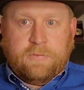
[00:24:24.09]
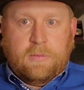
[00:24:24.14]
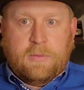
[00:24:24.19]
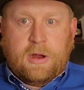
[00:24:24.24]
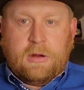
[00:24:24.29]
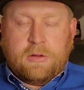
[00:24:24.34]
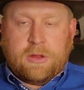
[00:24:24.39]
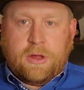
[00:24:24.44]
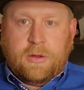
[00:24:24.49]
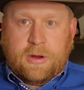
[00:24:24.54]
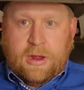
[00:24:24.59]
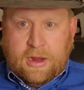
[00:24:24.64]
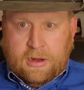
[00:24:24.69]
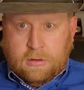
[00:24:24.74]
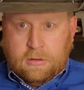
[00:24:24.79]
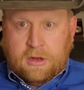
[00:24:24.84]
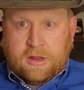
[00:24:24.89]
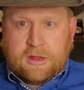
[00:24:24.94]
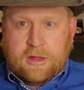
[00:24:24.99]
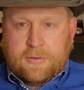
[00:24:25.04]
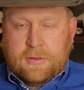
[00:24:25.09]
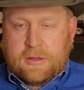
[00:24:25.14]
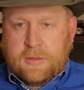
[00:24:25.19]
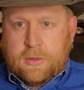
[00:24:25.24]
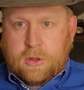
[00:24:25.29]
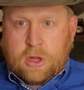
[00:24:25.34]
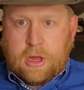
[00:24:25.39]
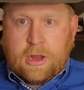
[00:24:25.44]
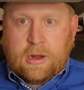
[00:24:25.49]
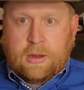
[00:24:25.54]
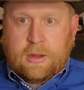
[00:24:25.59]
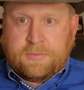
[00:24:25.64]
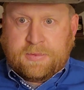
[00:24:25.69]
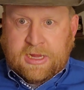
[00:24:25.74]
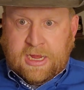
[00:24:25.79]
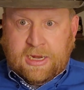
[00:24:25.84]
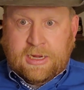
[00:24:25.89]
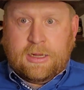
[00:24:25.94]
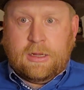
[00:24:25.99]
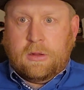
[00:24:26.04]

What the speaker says: Arizona, I already said this in the channel update.